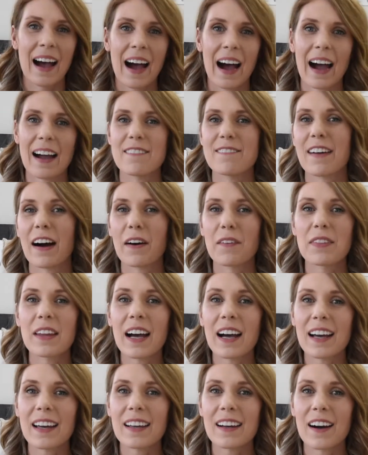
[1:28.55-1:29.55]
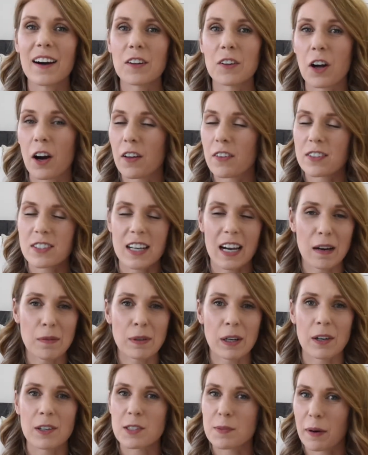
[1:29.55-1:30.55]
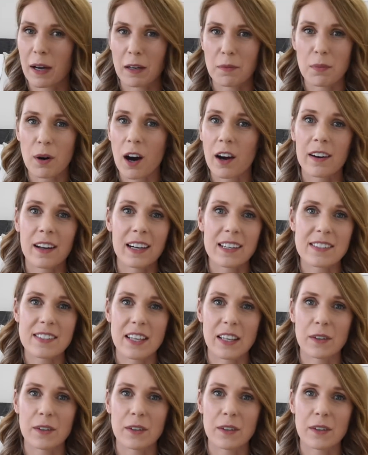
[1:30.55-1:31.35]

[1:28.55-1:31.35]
I found that a lot of the time when I was buying products,